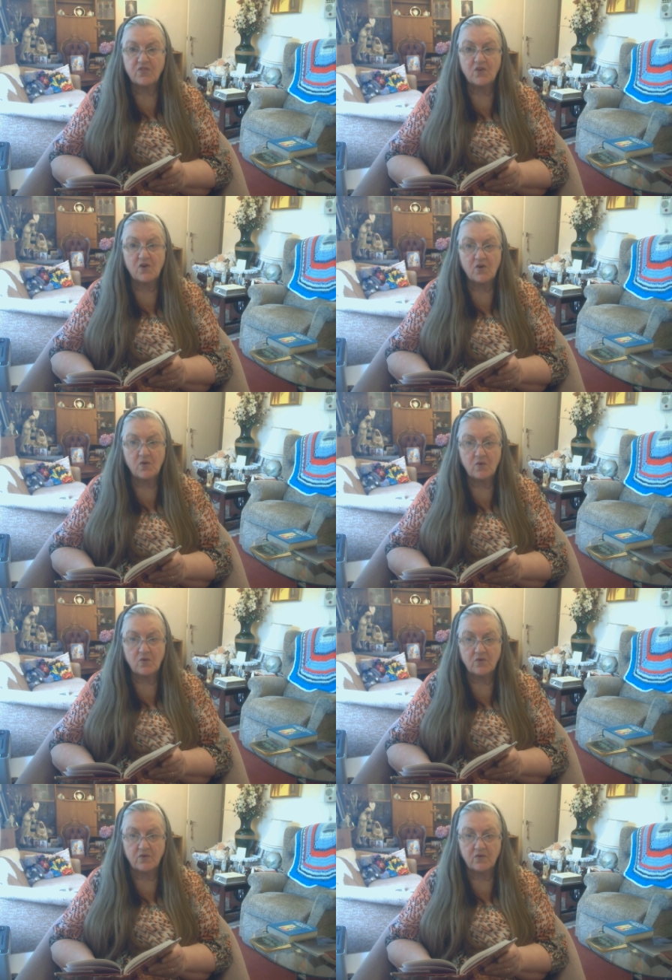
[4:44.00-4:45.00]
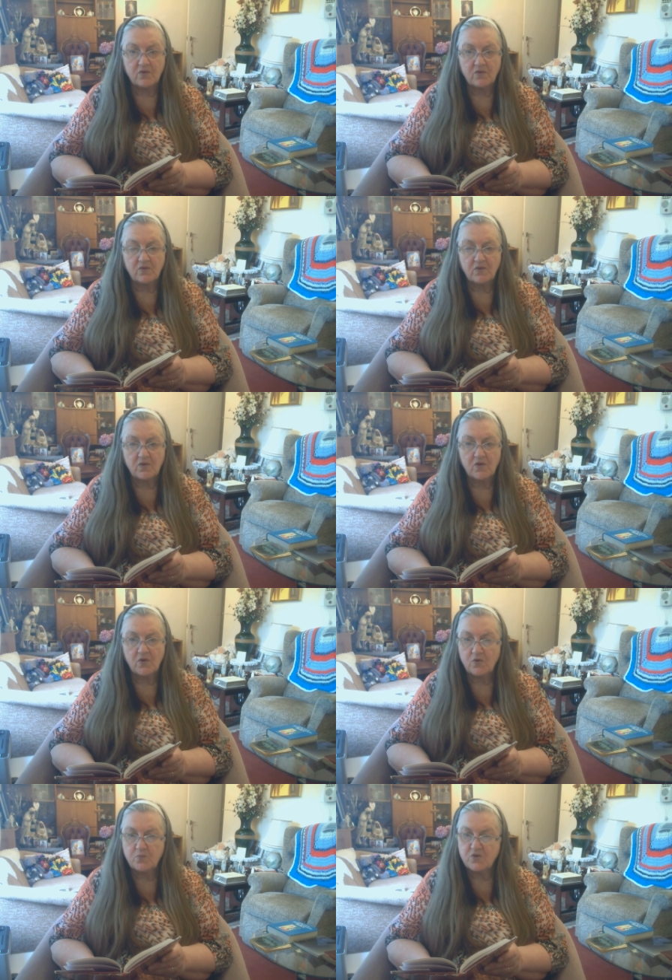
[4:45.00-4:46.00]
the Lord
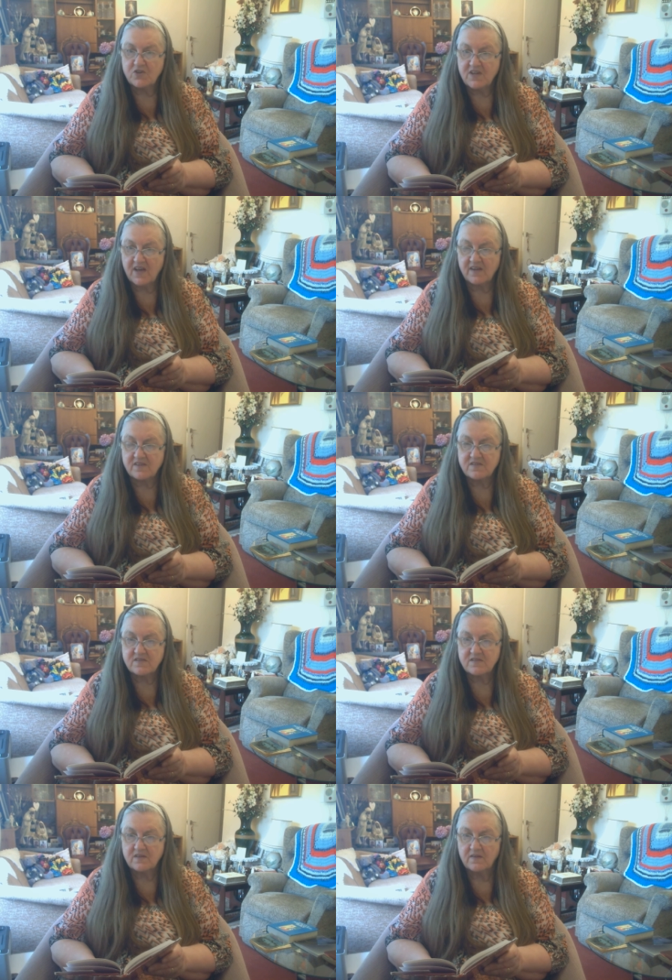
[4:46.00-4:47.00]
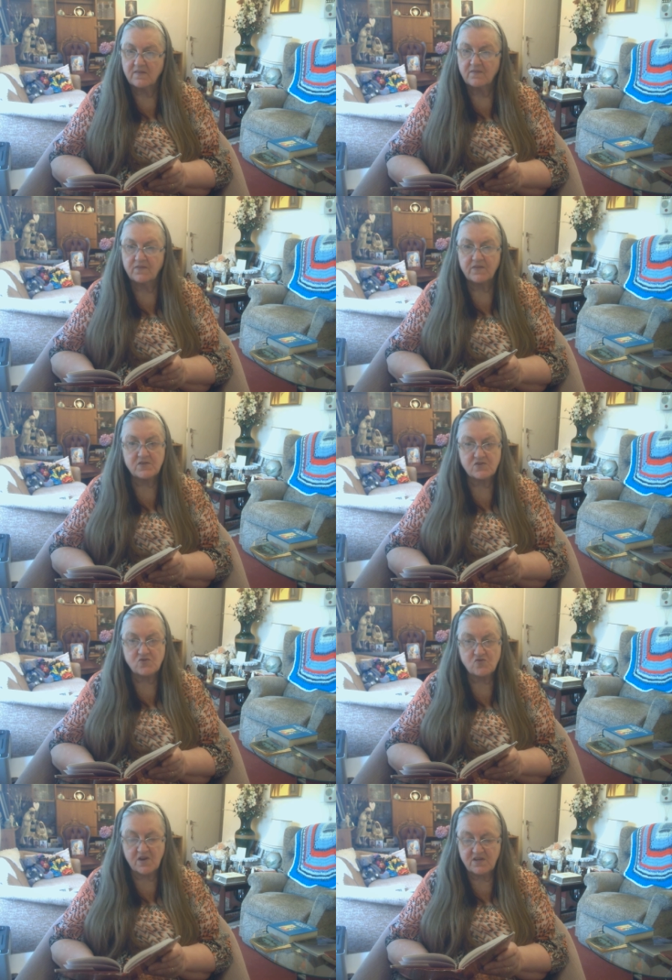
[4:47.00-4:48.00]
who protects the
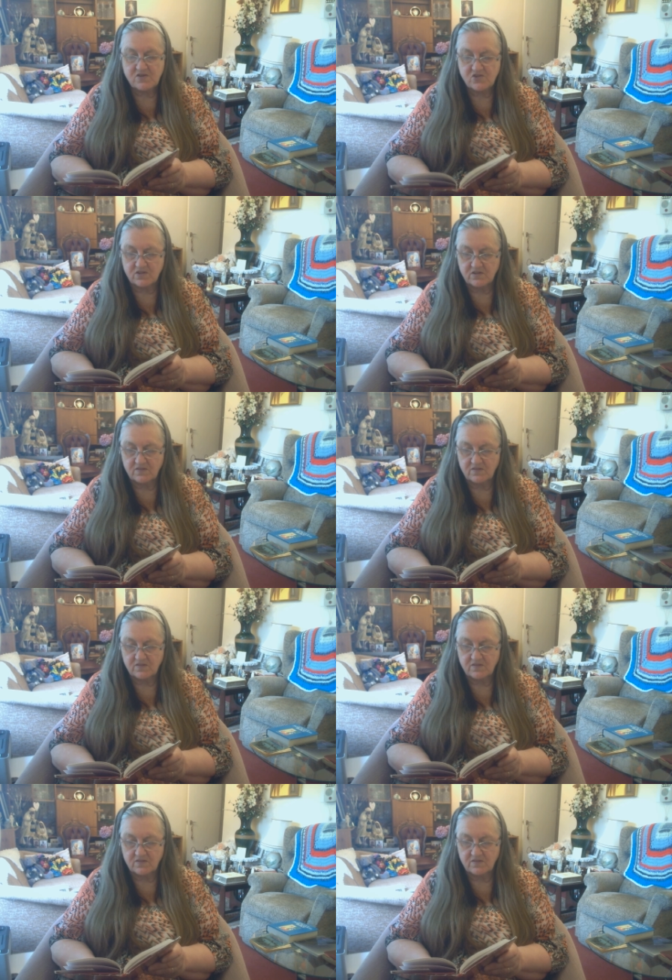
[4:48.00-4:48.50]
stranger